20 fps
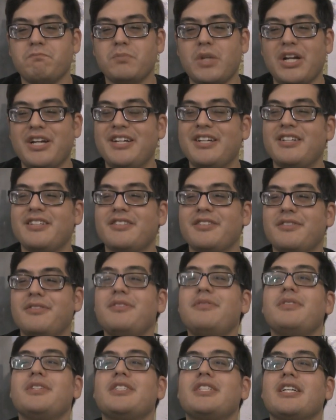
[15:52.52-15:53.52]

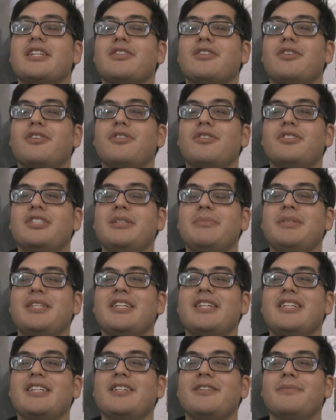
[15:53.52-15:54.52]
what was that called?
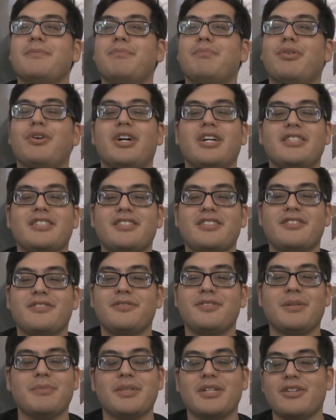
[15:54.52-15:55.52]
GBA Plus,
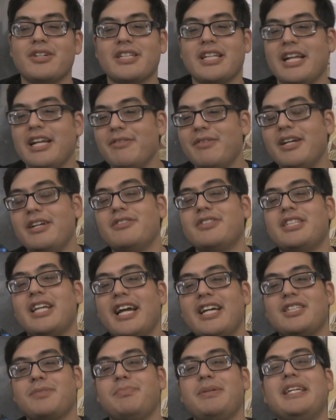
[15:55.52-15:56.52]
something like that. Anyway, it was the
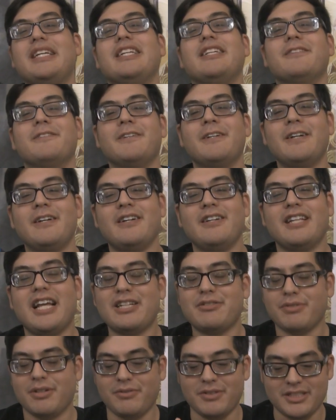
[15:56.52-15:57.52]
SP.
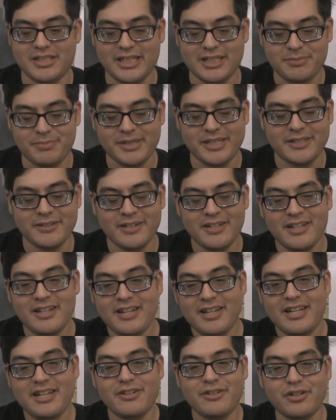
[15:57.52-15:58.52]
That's what it was, SP.
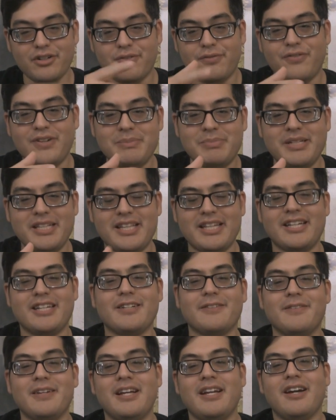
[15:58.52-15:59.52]
A little flippy
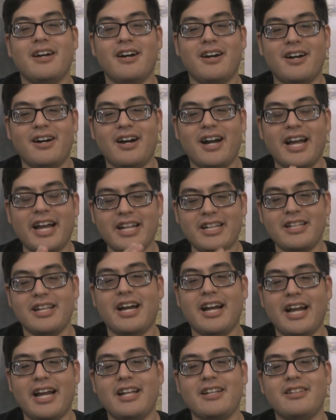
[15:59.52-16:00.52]
thing. I
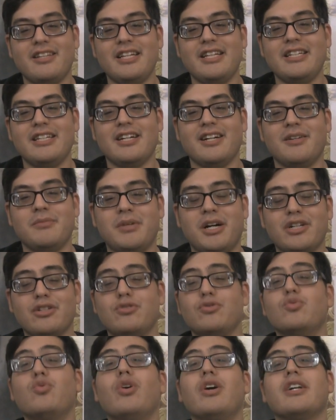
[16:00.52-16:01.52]
had the
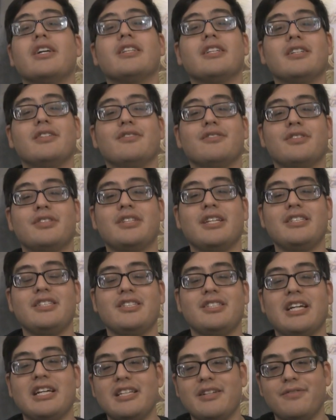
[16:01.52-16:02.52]
Model 1 of those that
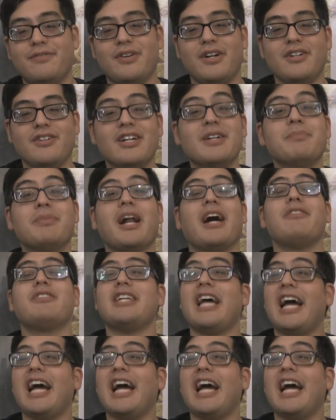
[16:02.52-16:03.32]
just had the front lip. But I was